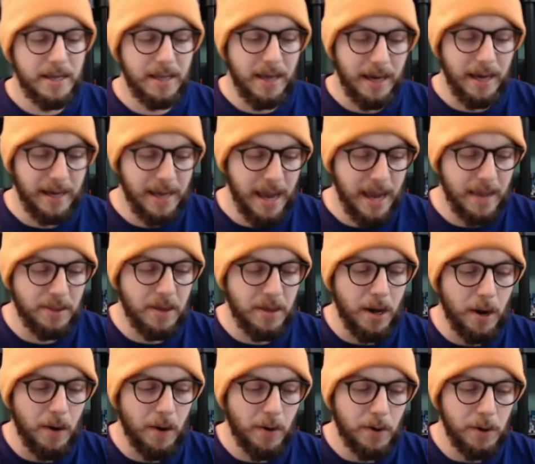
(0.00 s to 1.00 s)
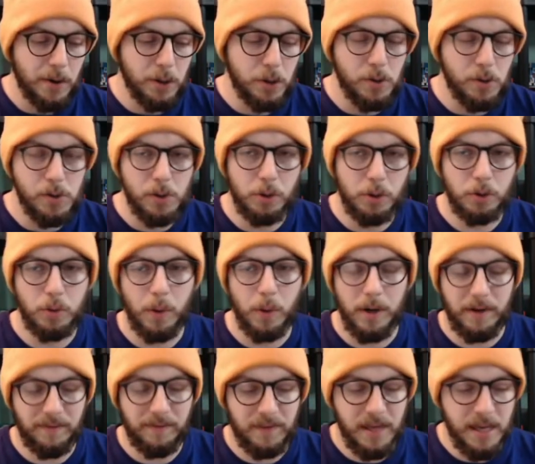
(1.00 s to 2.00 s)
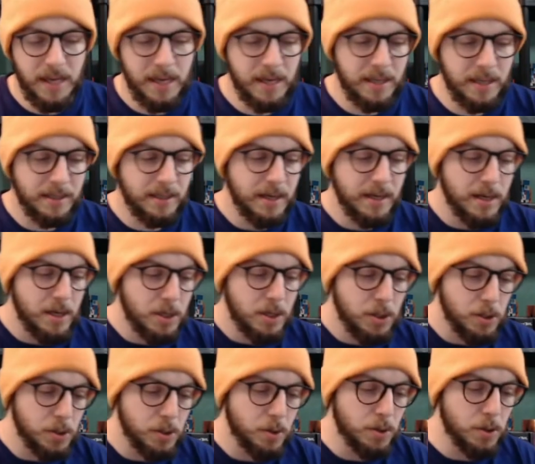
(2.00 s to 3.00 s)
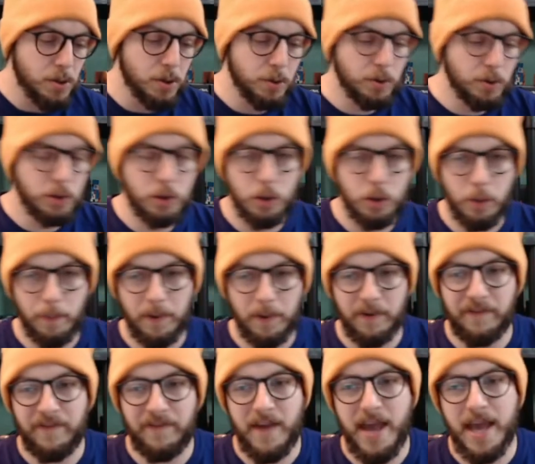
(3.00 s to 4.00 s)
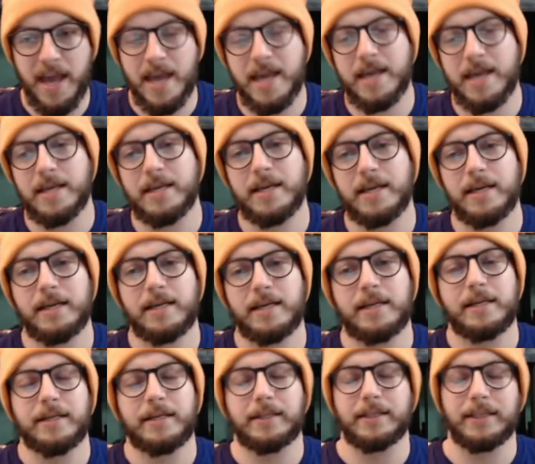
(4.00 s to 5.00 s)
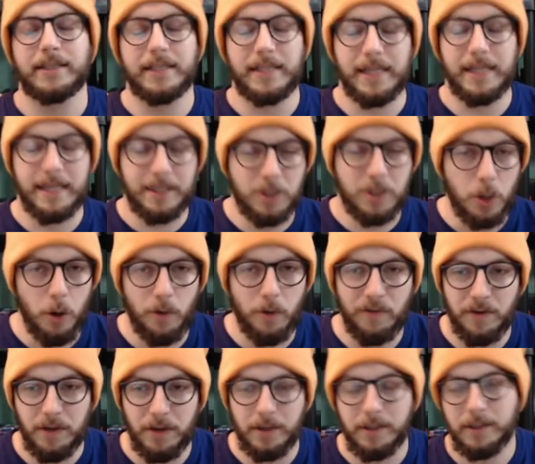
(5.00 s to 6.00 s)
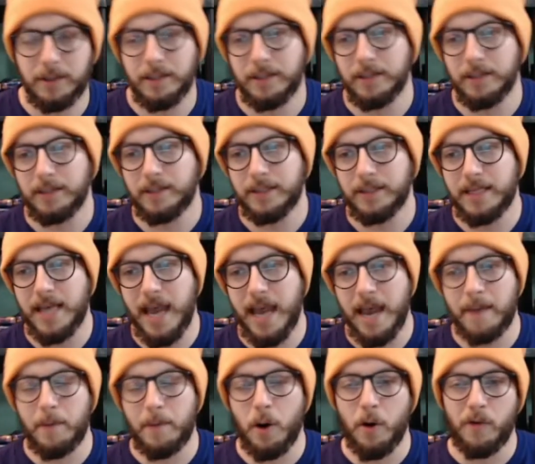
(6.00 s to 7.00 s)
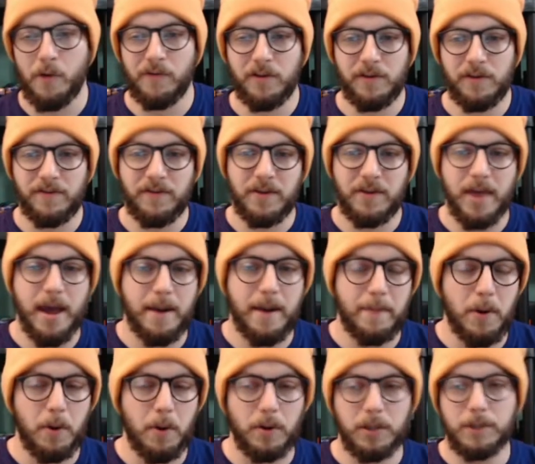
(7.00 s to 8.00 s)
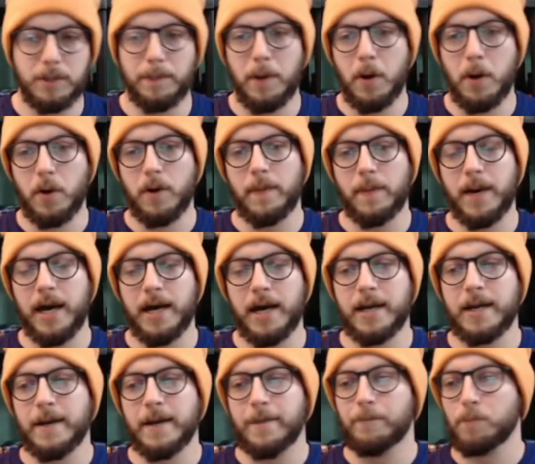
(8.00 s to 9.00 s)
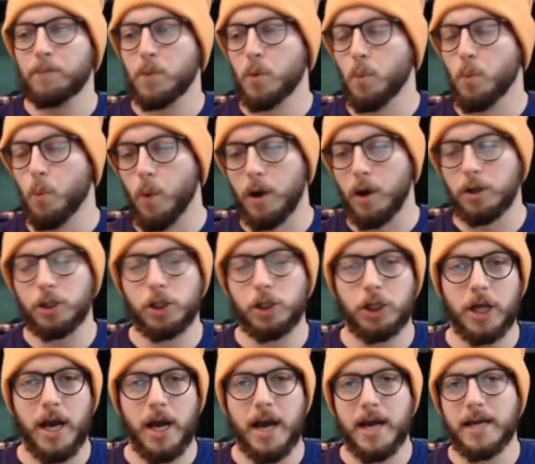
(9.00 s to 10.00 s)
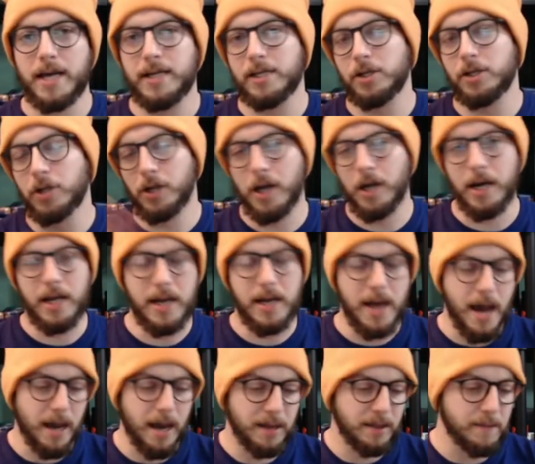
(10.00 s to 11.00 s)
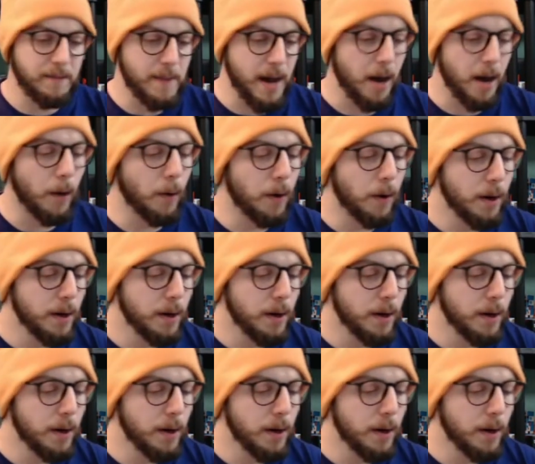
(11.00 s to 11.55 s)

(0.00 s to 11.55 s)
Again, though, you use one of these, you use Super Fang, it's over. Game over for that opponent's Pokemon. One shot, you're gonna knock them out.